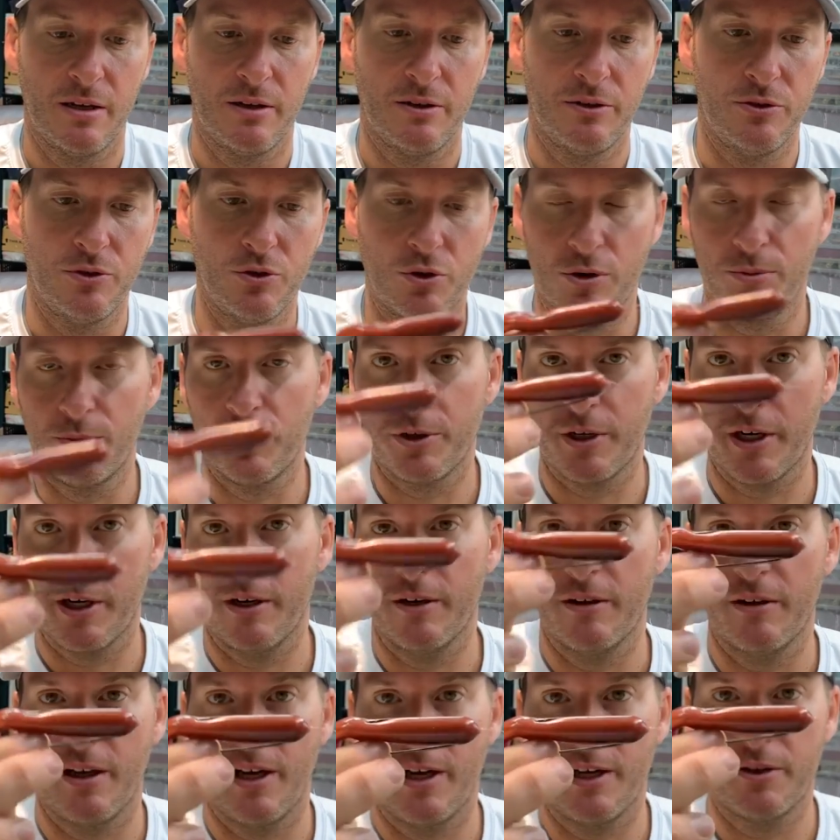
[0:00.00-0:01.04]
normal
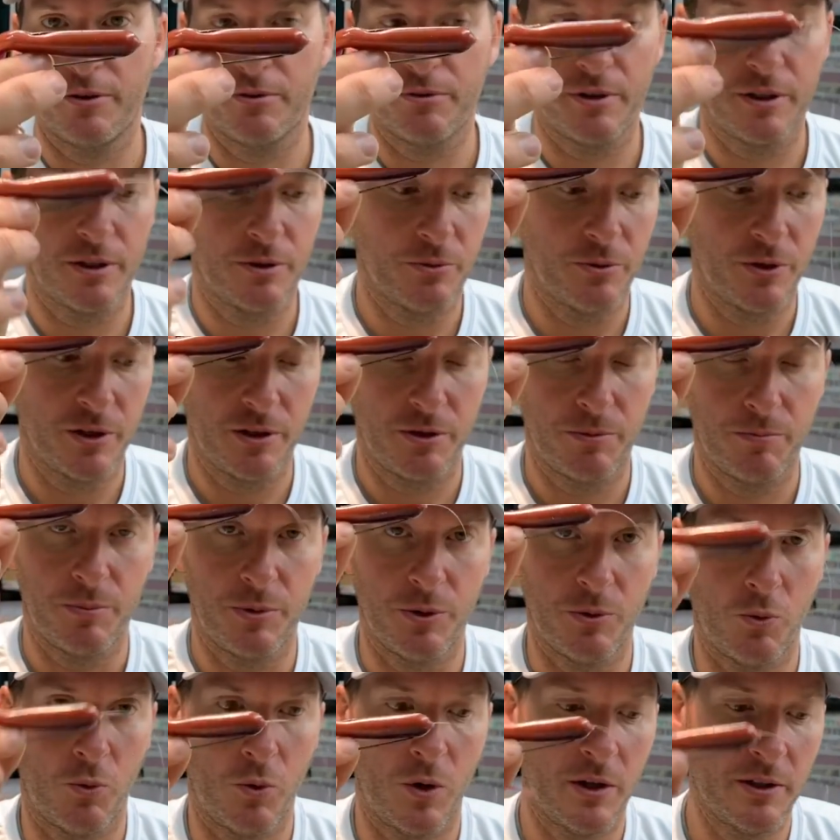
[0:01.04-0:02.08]
Carolina rig with.
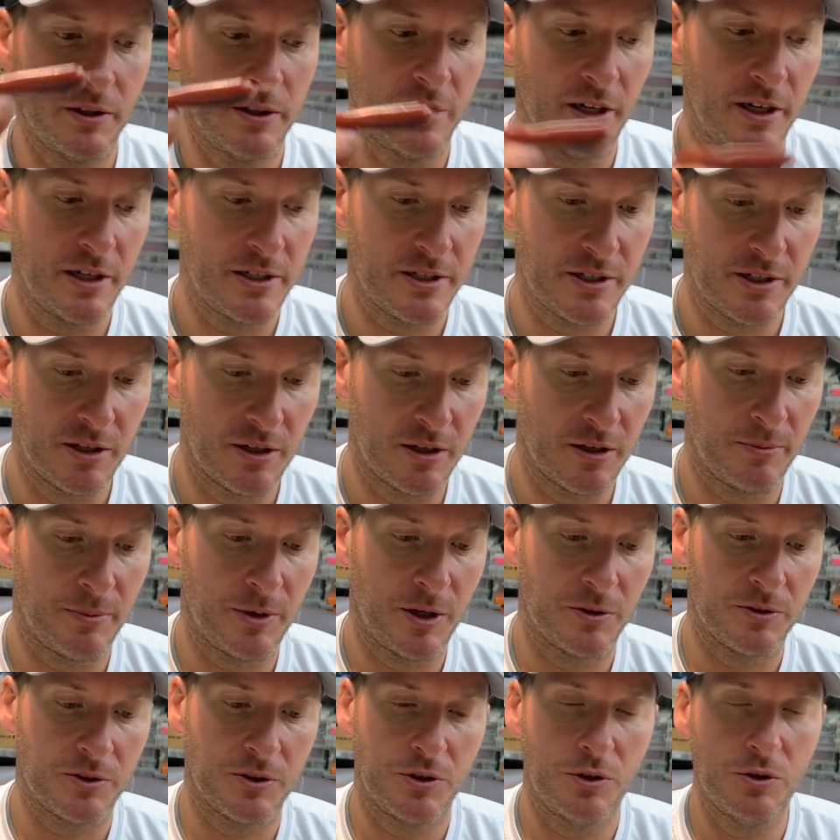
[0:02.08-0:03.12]
But one nice thing
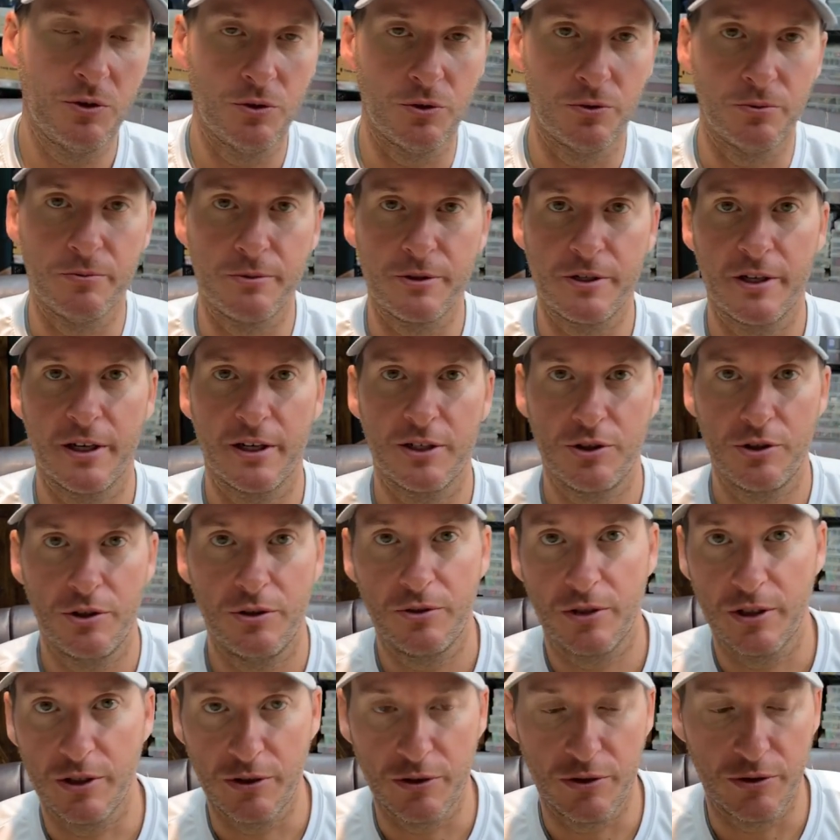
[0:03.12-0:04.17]
about tubes that
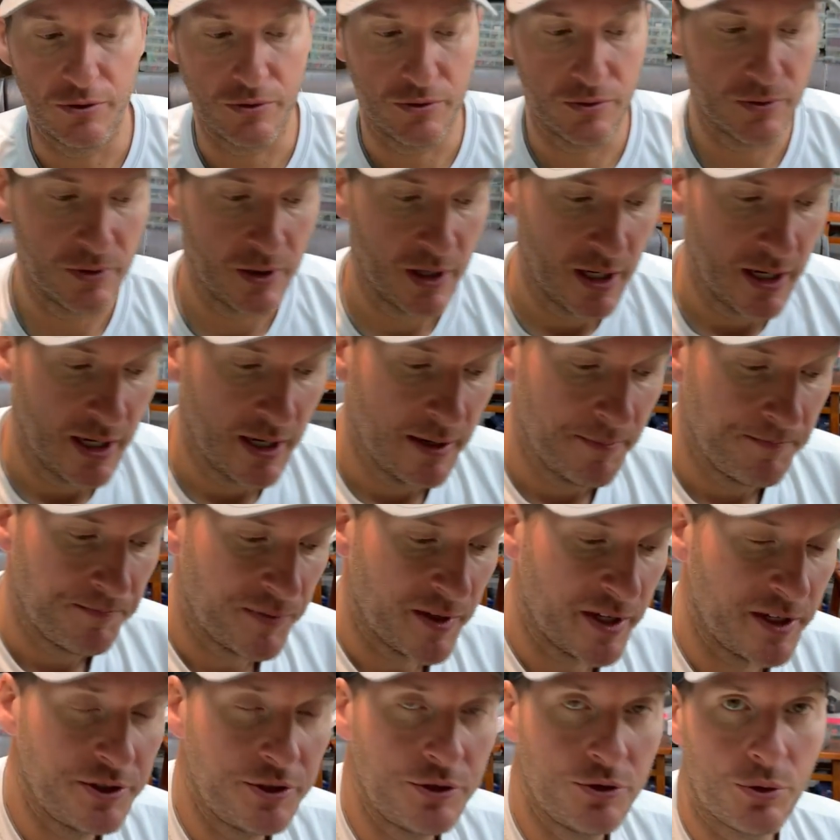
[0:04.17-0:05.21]
you can do
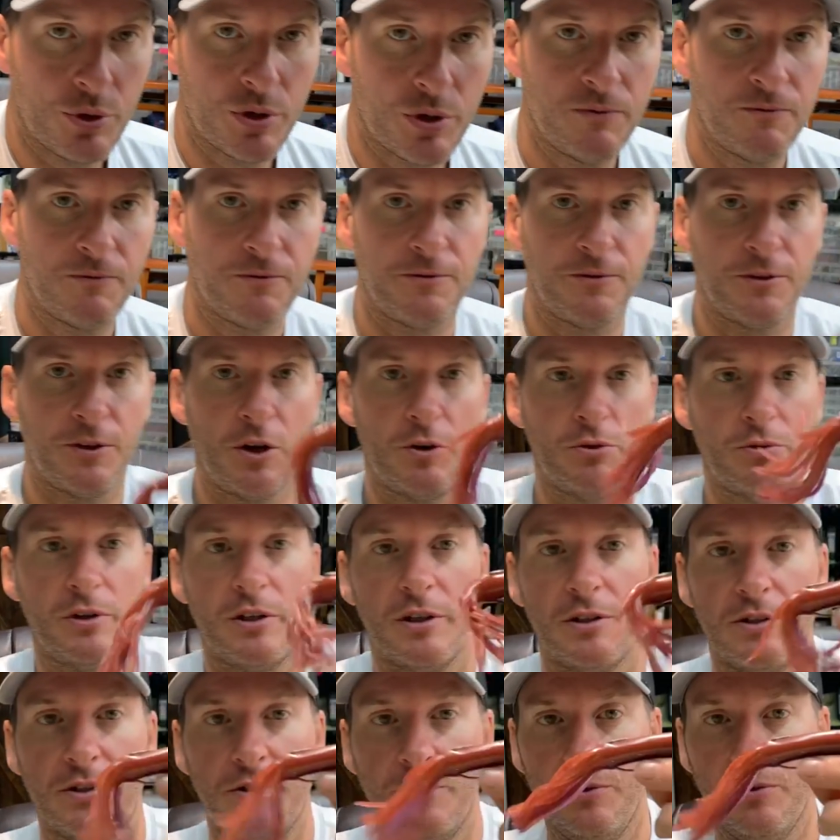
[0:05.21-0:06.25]
is you can float
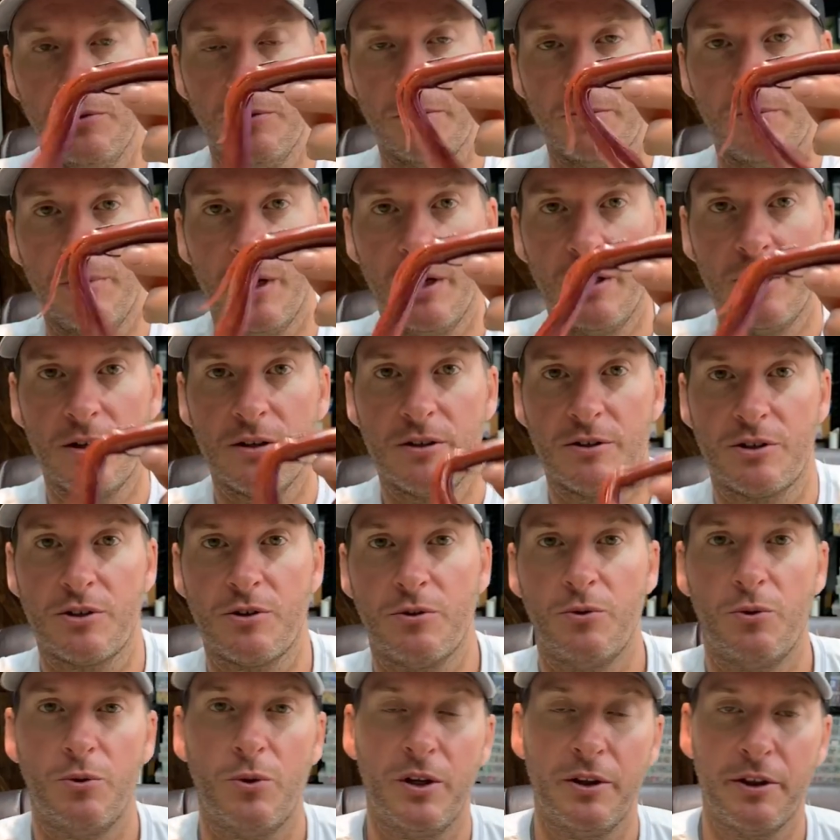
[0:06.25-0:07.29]
a tube. So
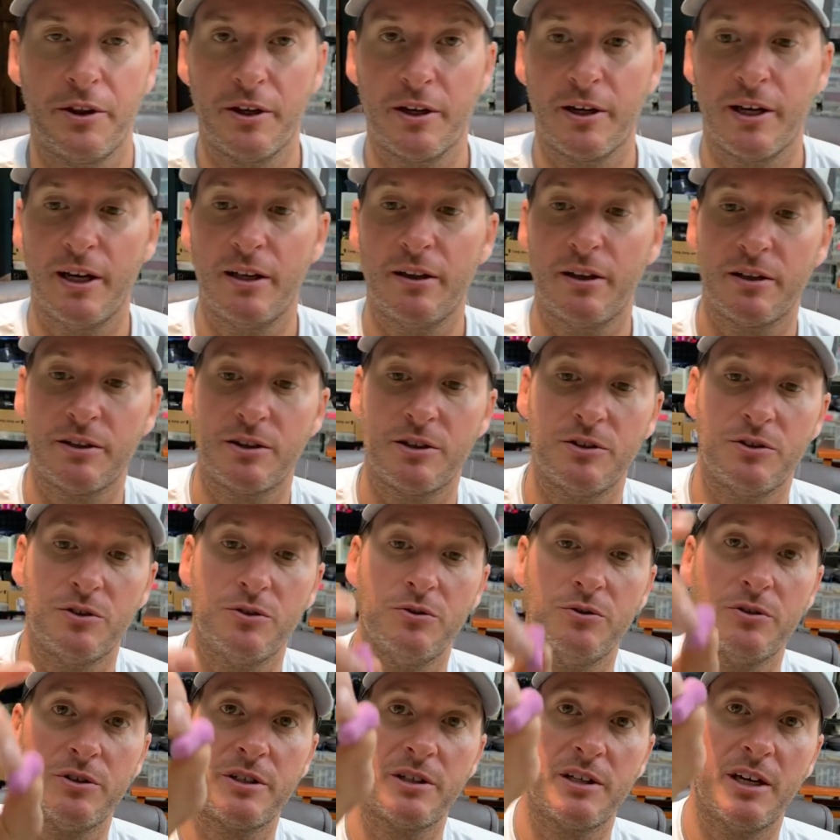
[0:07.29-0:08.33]
one thing I like to
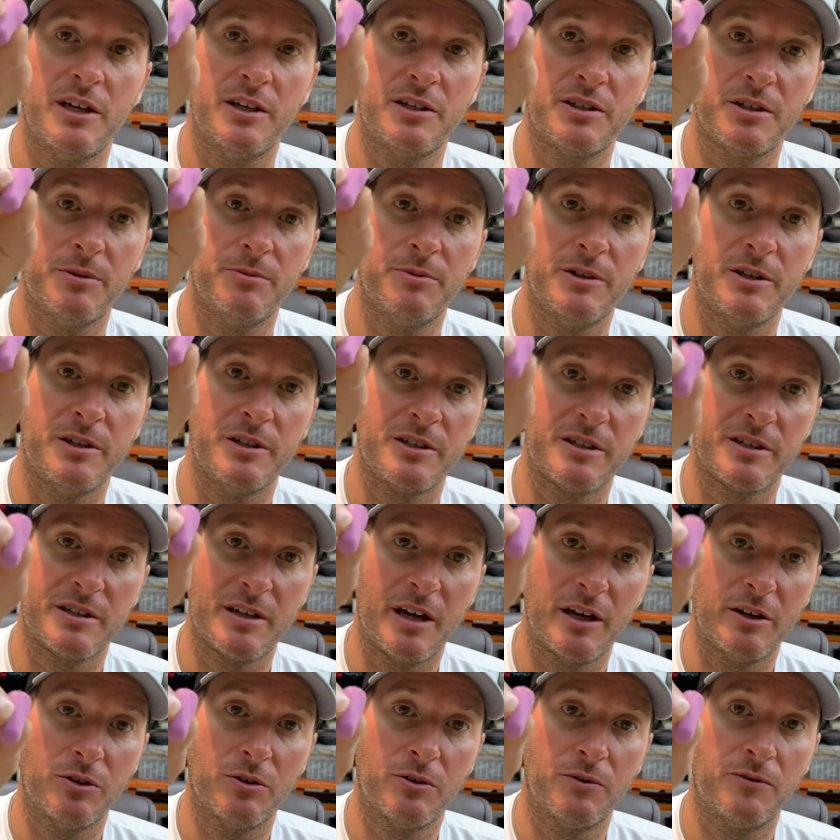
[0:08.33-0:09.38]
do is take some of these
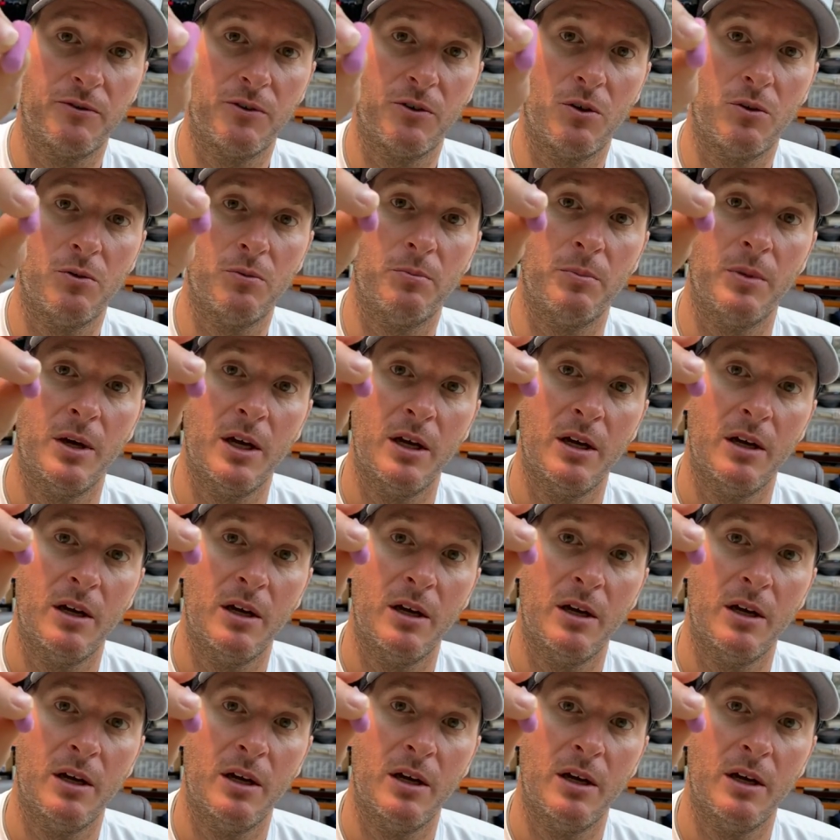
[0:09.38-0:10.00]
styrofoam